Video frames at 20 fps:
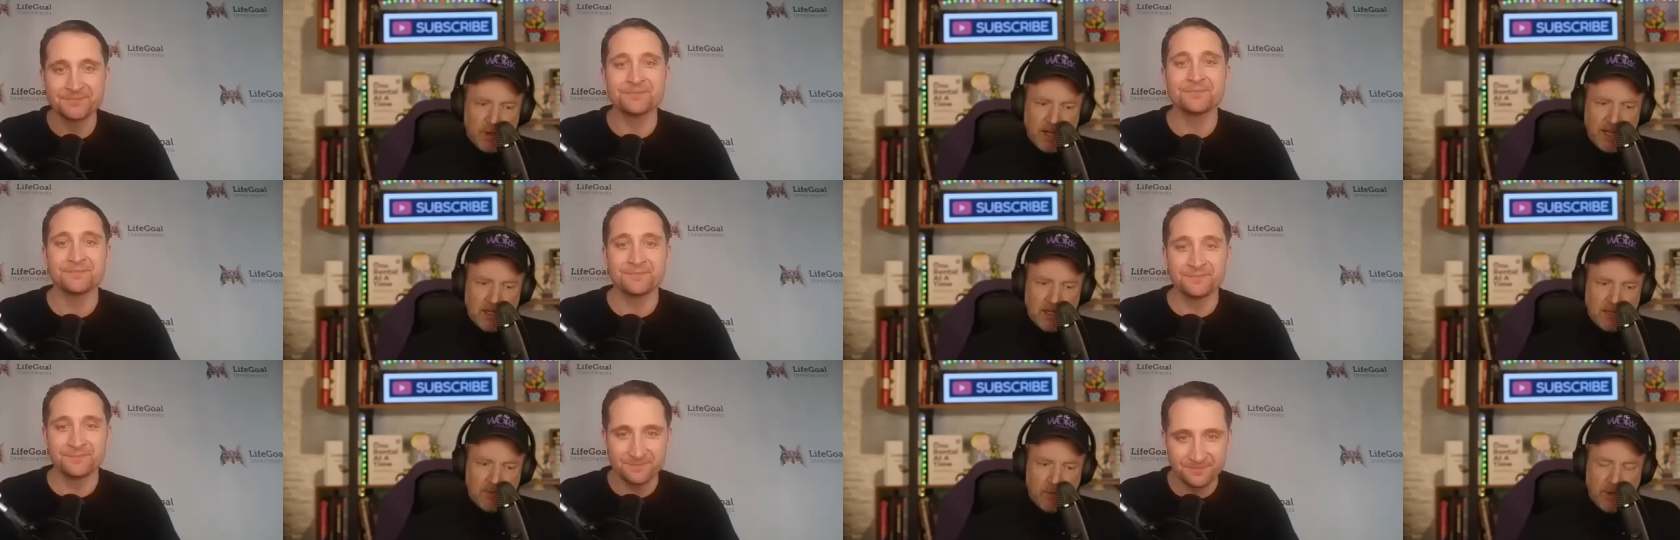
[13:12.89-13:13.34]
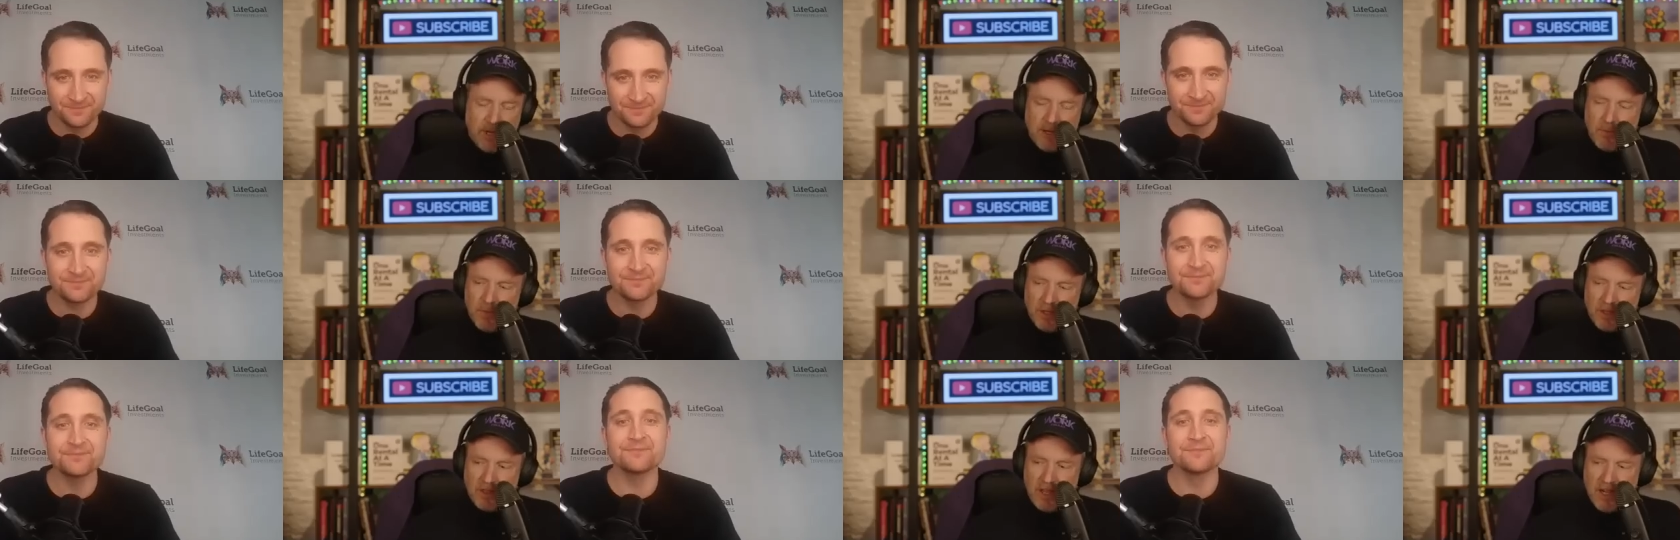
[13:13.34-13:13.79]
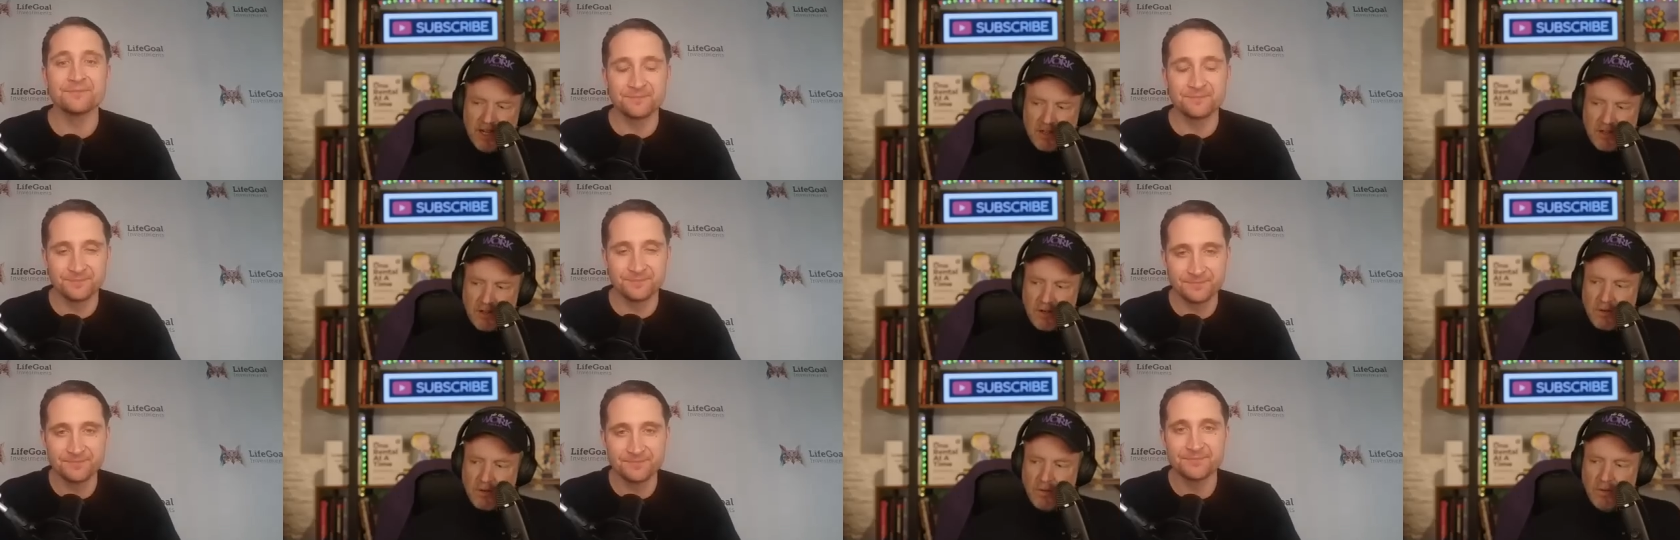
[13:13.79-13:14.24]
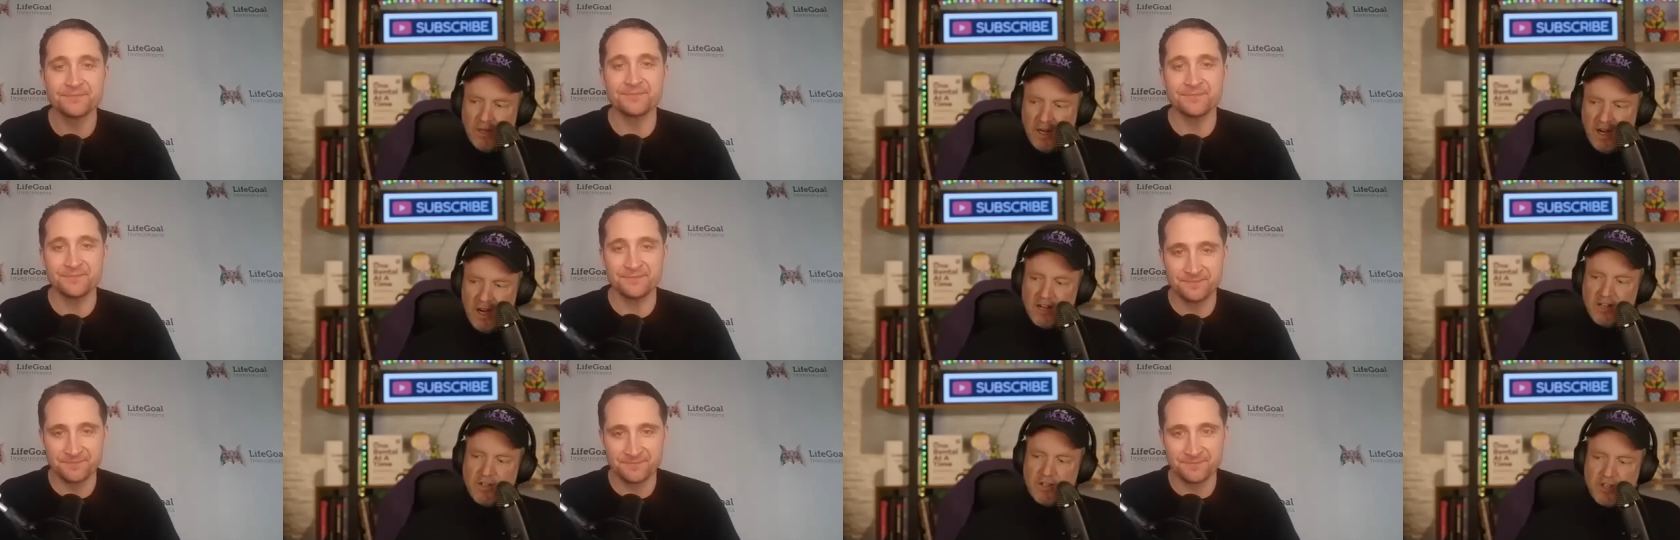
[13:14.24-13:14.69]
Speaker 1: Read read what they do,
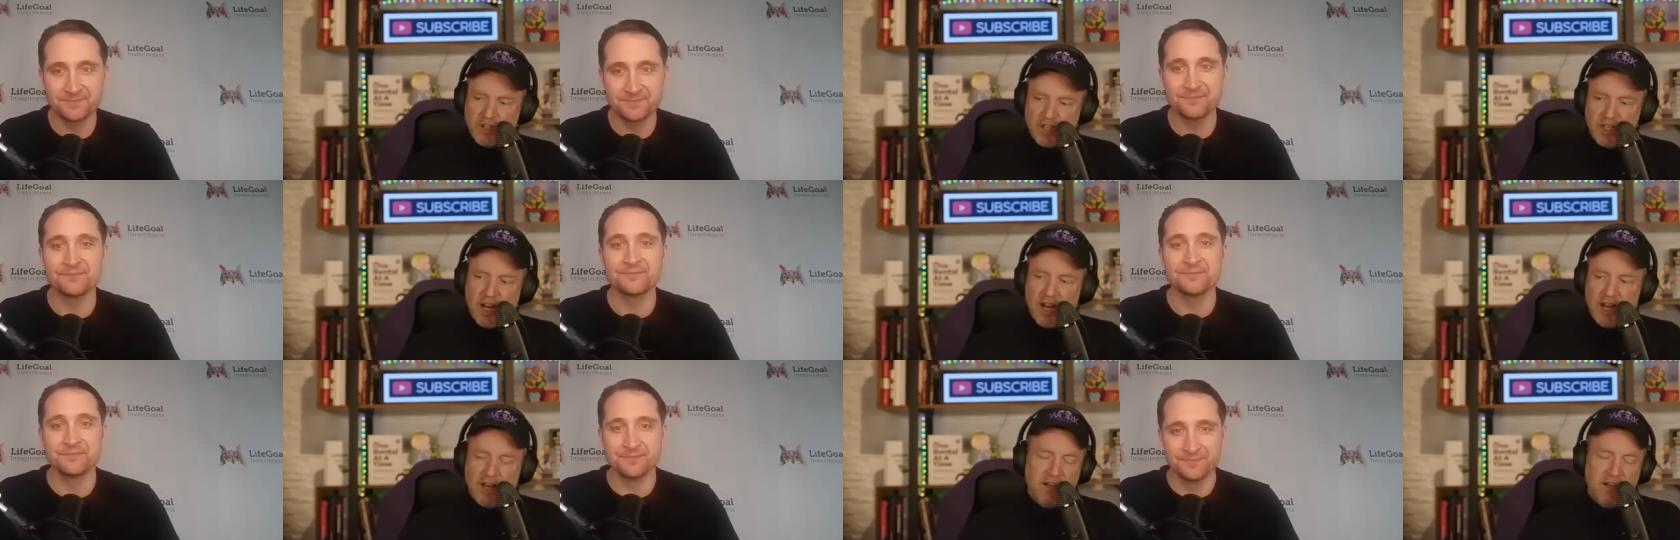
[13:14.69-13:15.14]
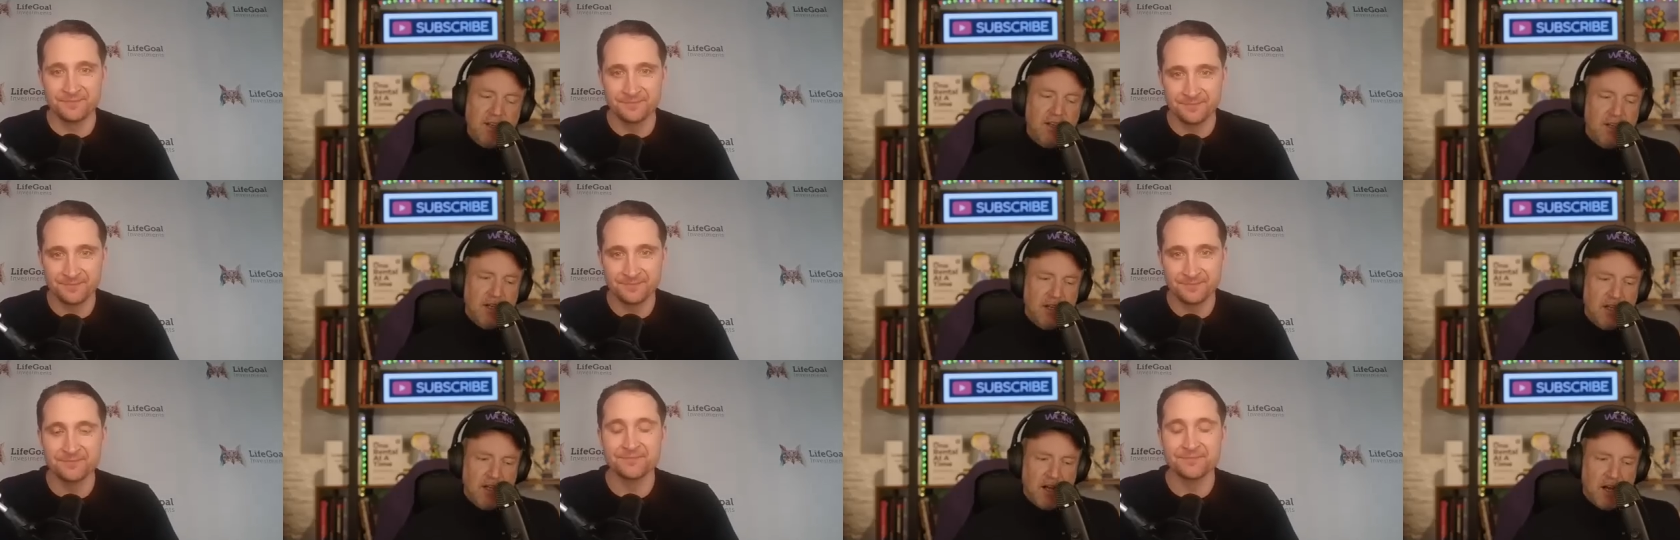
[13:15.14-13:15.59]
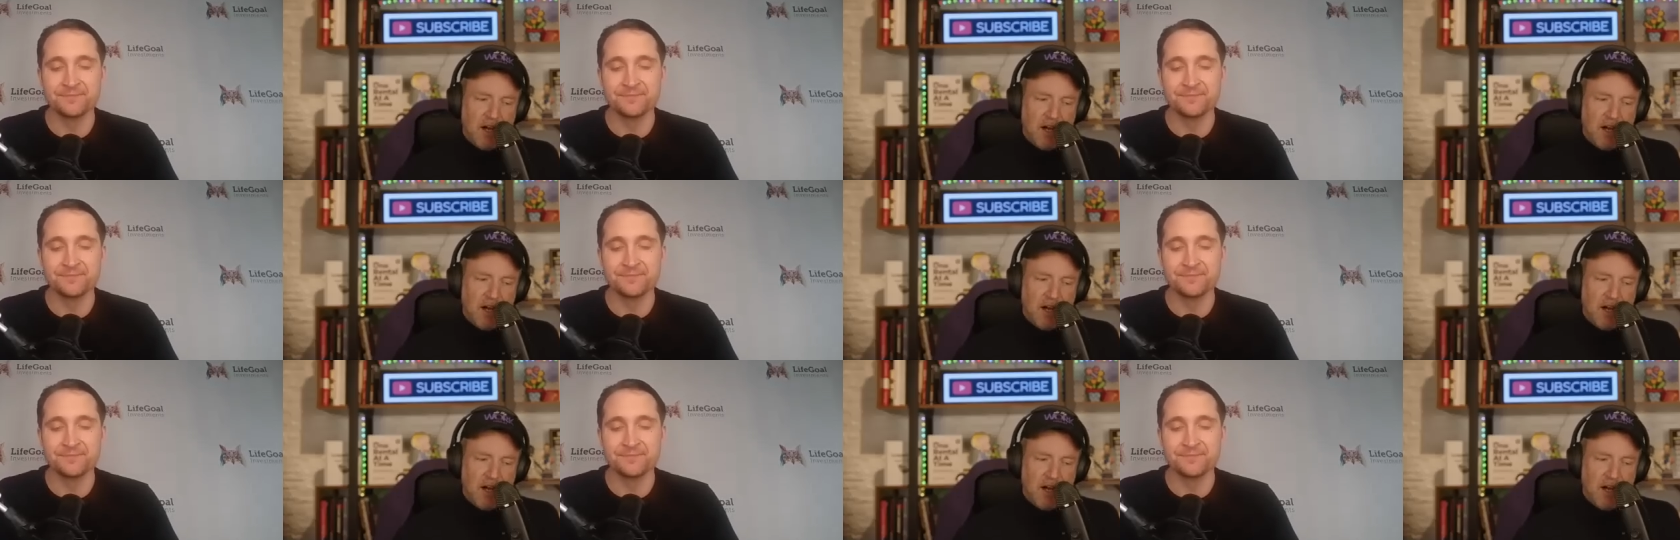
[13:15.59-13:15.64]
understand,